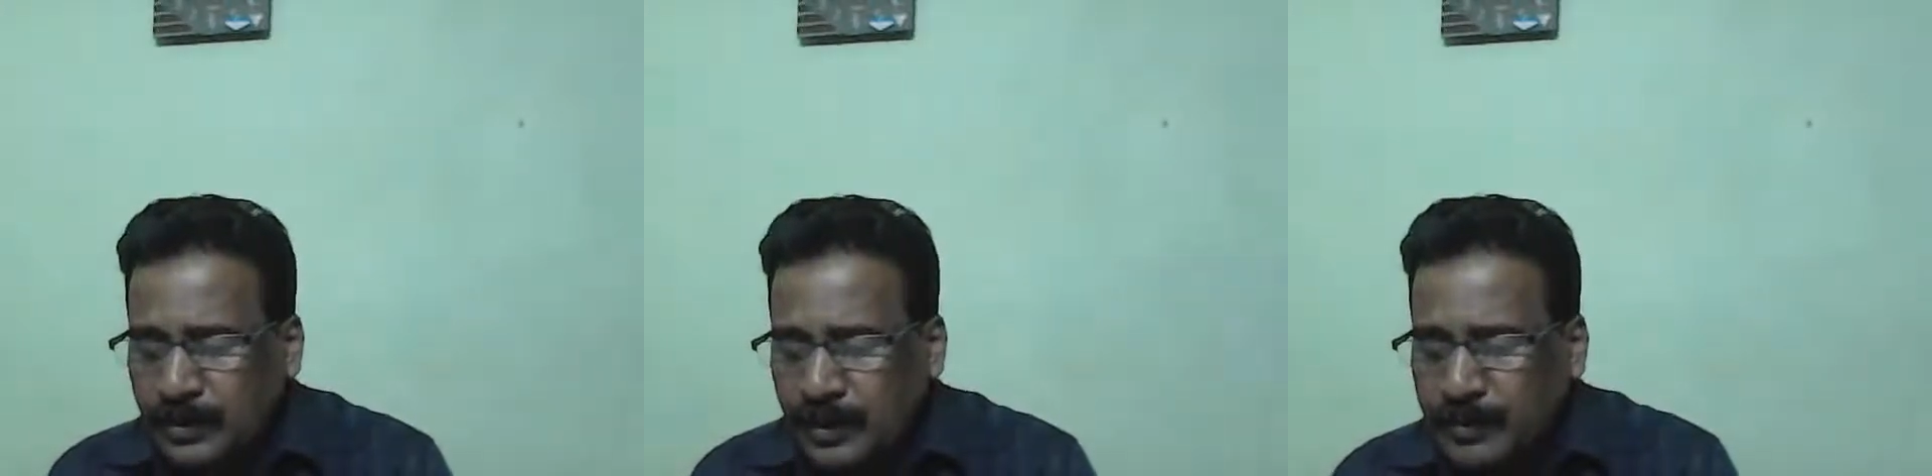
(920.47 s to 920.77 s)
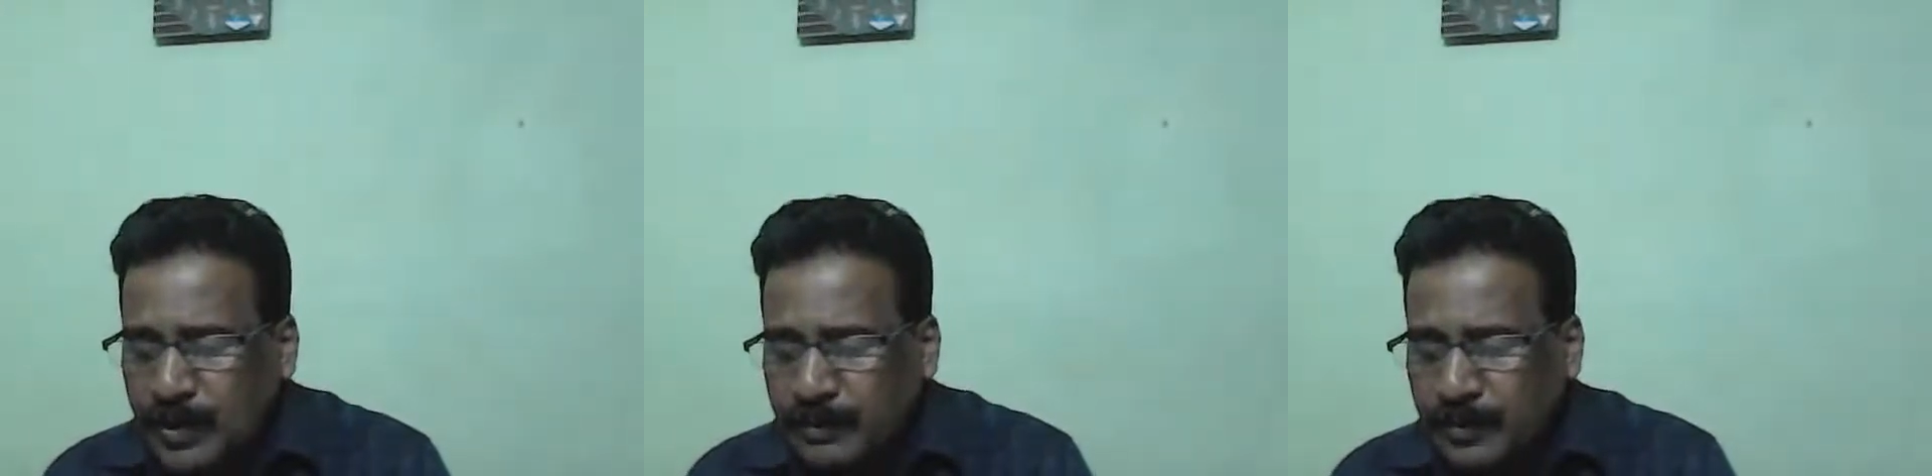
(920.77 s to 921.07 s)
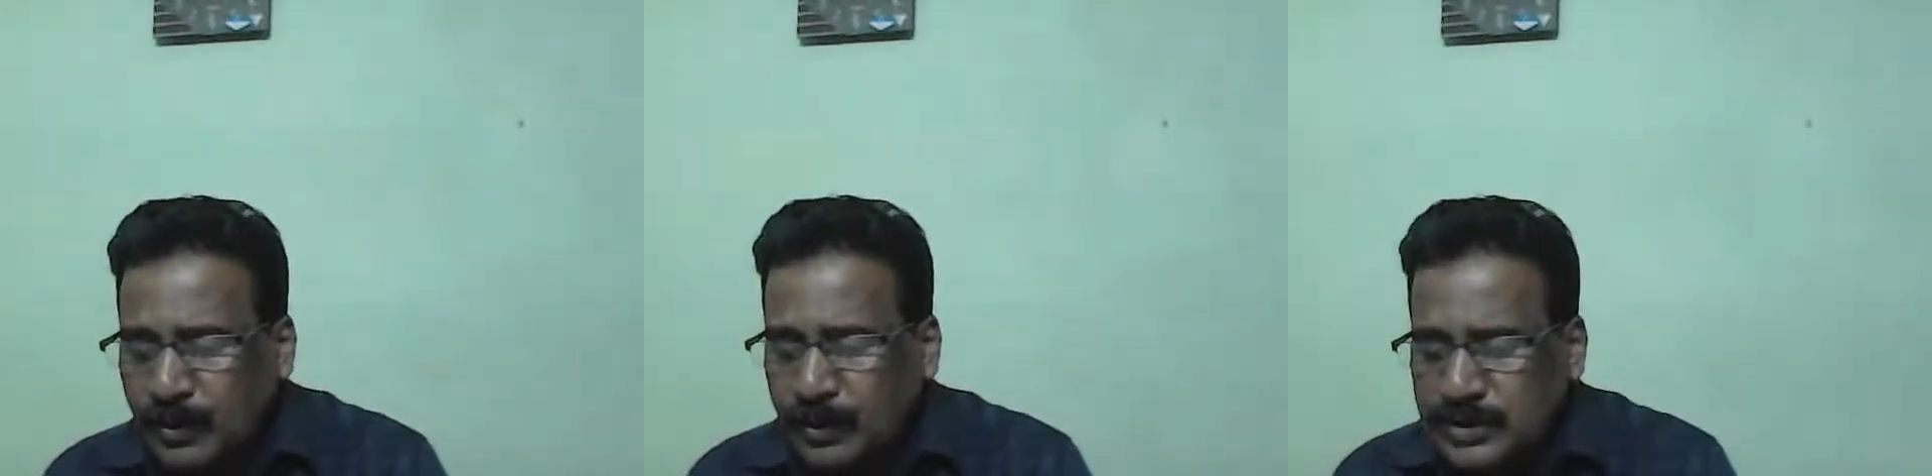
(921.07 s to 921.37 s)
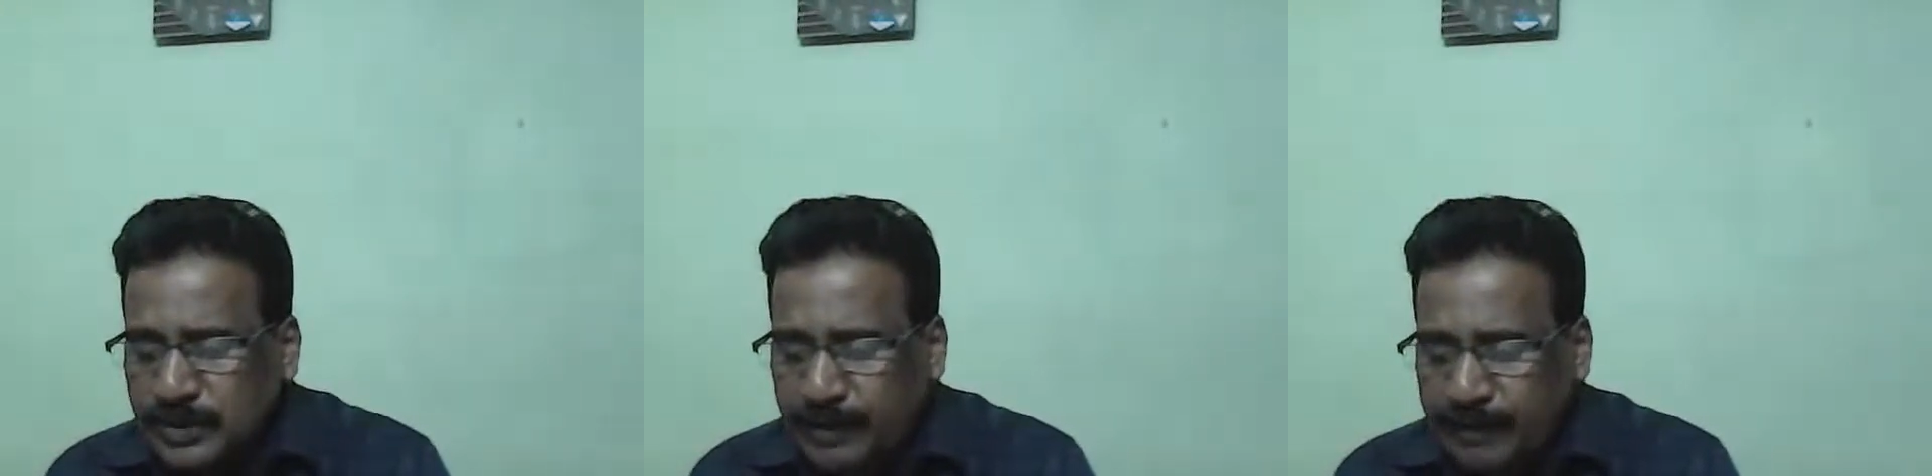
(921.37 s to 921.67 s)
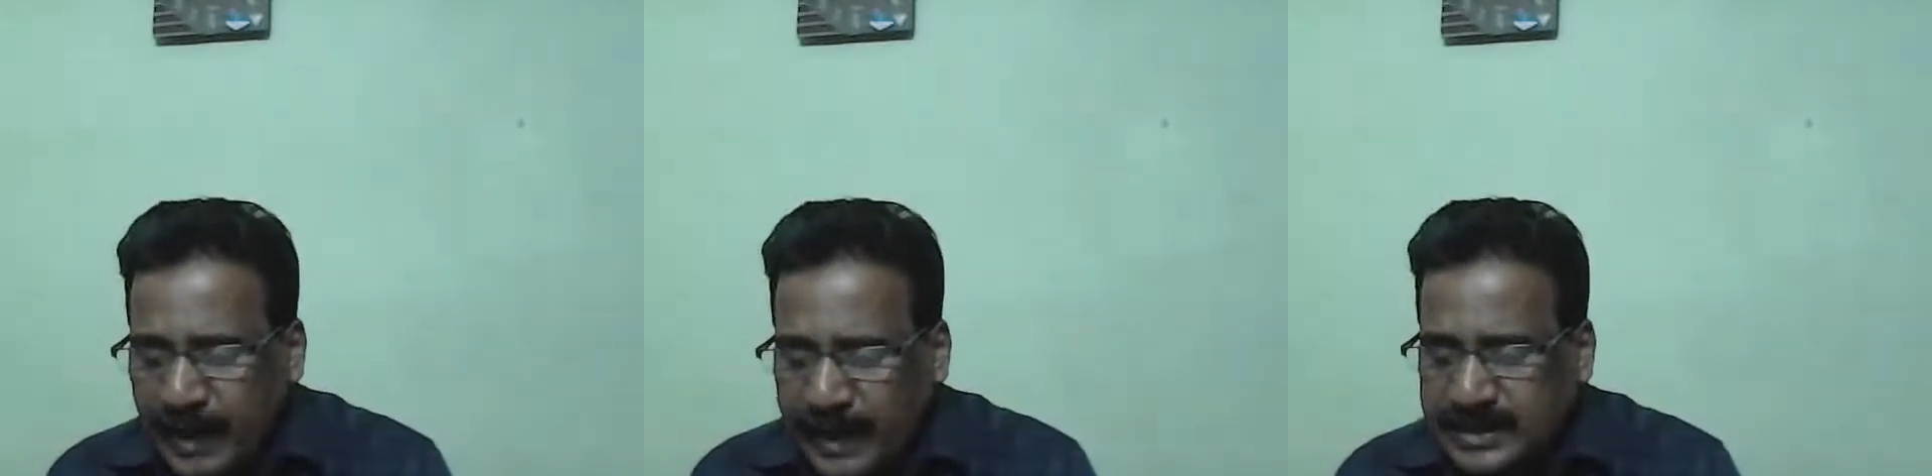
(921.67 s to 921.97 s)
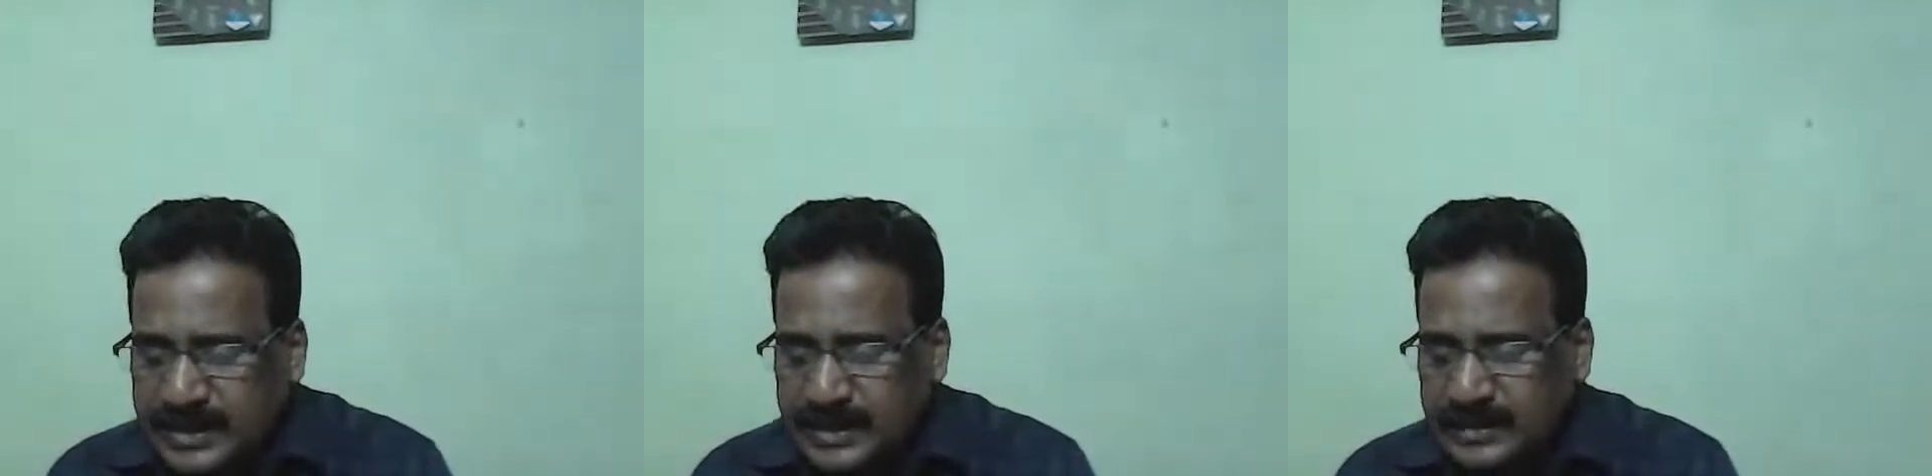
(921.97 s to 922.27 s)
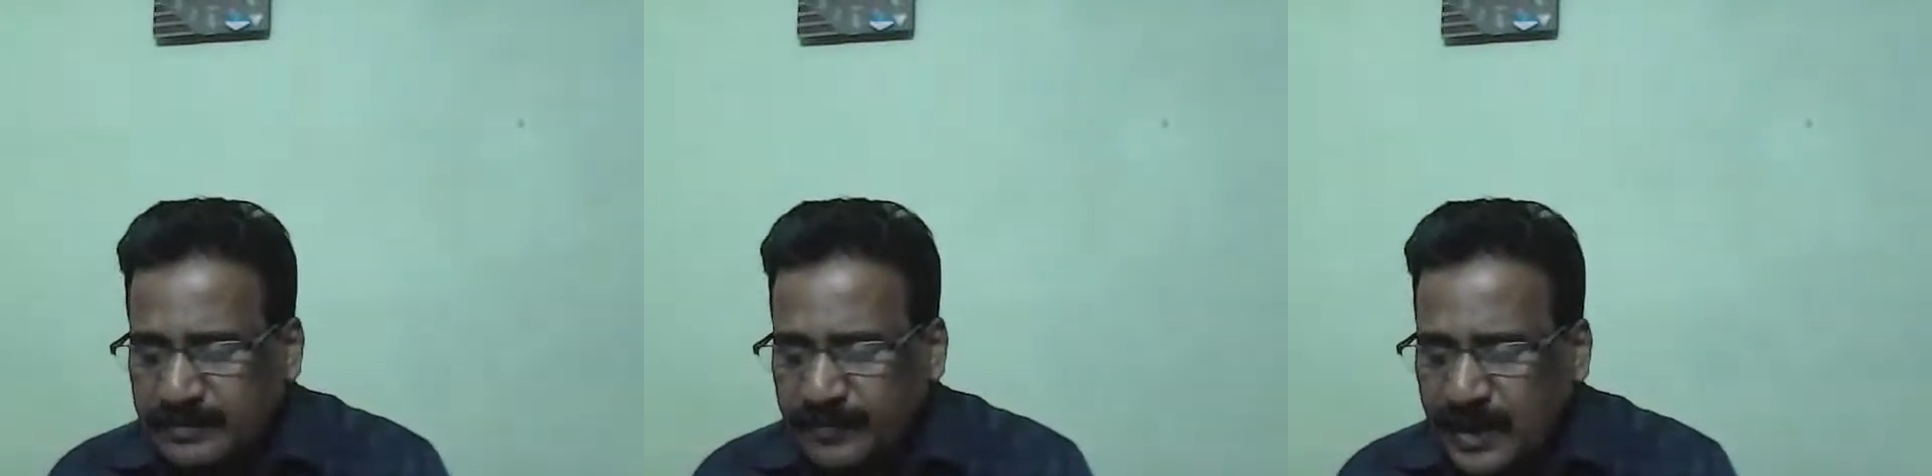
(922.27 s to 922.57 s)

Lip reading: number of rows of a first